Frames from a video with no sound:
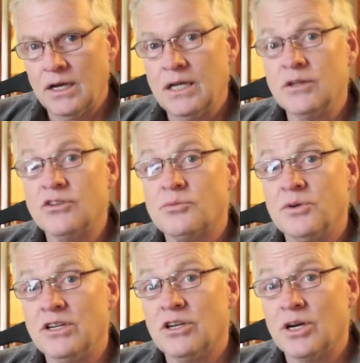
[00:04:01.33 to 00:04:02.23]
in the
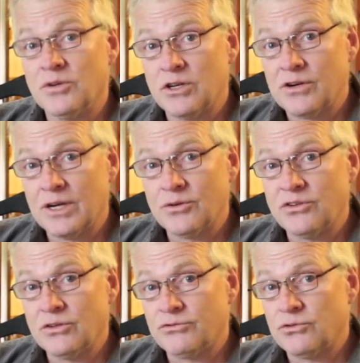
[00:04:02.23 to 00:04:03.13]
springtime when the ground was
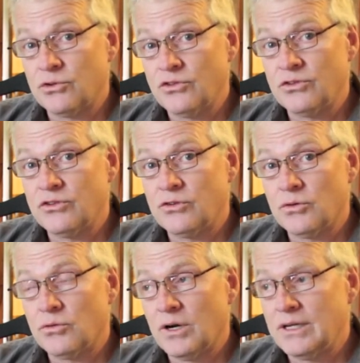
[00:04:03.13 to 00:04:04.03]
still frozen,
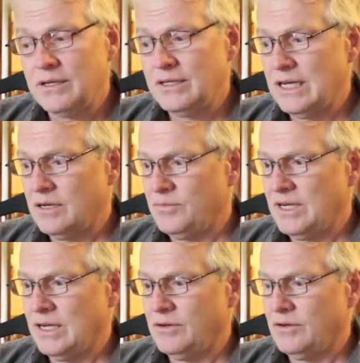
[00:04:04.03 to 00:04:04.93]
so I didn't get him
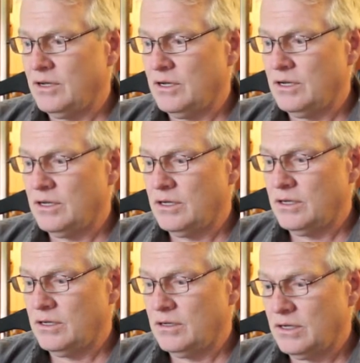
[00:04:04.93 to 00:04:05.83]
down,
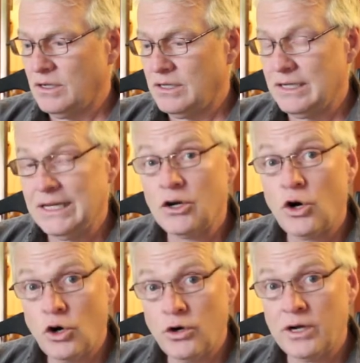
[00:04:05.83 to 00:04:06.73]
I didn't get
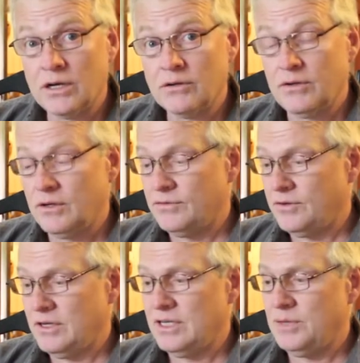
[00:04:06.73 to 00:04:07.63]
her down
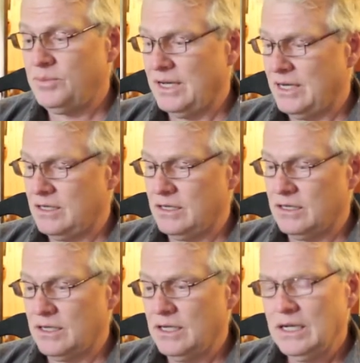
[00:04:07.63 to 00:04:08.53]
very deep,
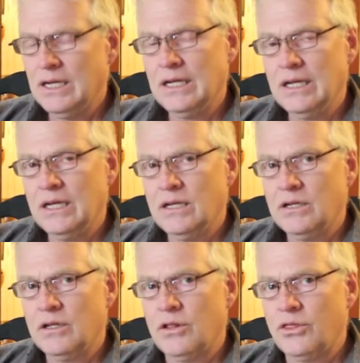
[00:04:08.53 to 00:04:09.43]
and
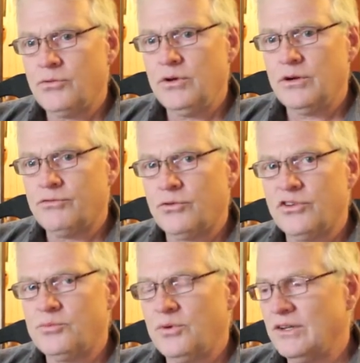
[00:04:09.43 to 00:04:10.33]
3 or 4
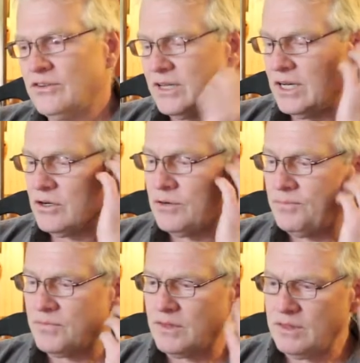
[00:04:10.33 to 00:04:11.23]
springs later
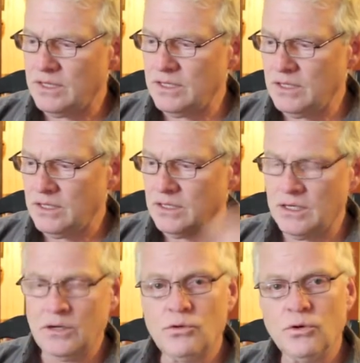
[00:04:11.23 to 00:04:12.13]

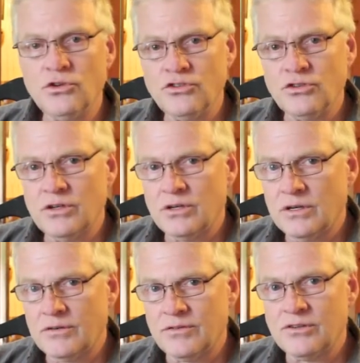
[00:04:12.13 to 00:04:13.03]
the erosion
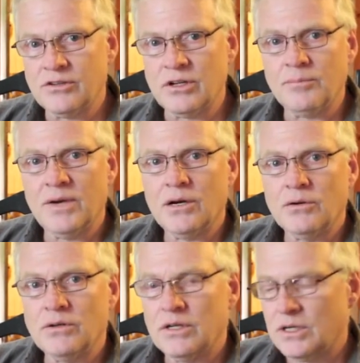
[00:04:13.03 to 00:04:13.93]
of this little
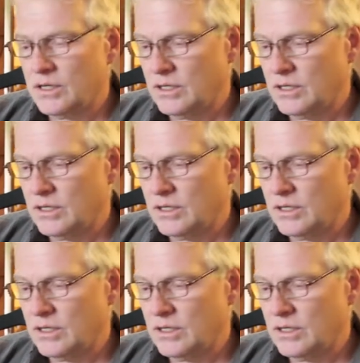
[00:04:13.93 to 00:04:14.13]
mound